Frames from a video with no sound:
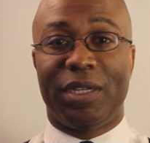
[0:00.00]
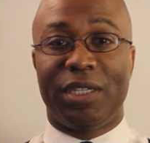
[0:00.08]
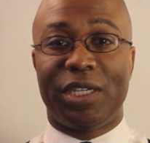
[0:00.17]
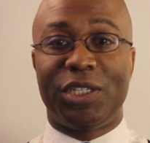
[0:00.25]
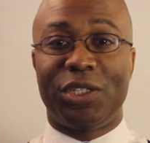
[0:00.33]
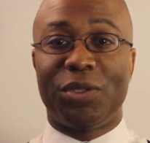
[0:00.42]

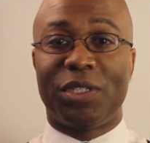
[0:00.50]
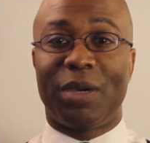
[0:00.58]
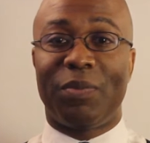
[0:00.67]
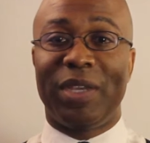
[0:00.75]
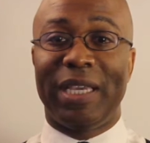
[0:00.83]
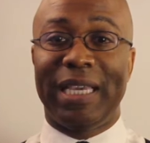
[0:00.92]
Just choose
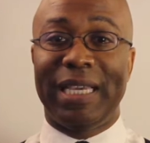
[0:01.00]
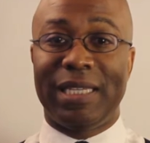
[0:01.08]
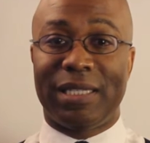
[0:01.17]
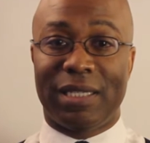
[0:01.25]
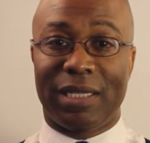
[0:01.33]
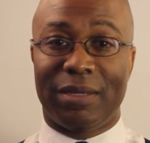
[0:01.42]
something
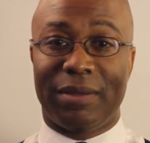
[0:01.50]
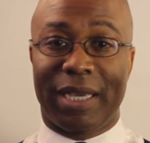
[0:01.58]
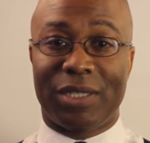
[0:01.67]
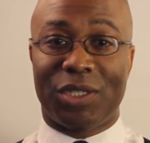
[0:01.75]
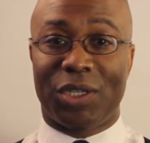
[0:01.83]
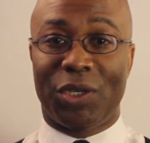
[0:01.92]
easy
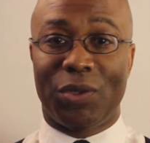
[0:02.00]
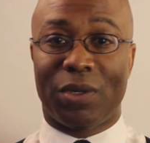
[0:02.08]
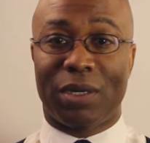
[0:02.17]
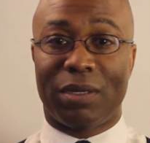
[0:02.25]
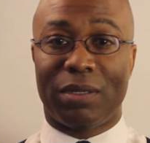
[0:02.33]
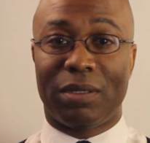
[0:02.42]
and
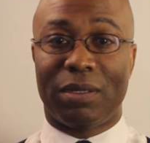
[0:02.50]
secure.